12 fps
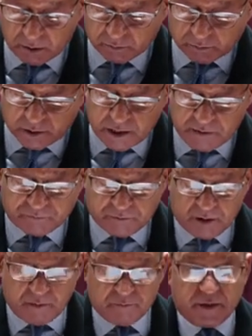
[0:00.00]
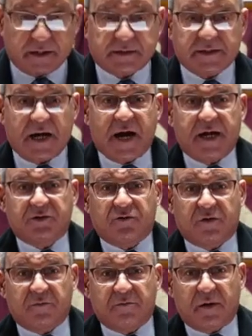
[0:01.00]
reaffirm their ties
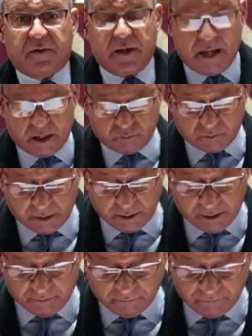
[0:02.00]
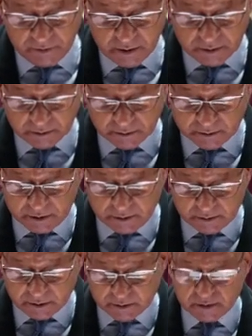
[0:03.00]
to the motherland with love,
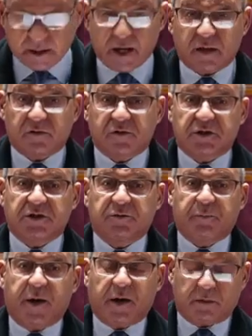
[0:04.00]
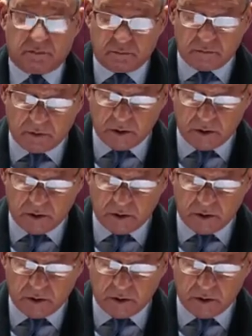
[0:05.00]
dignity, and respect,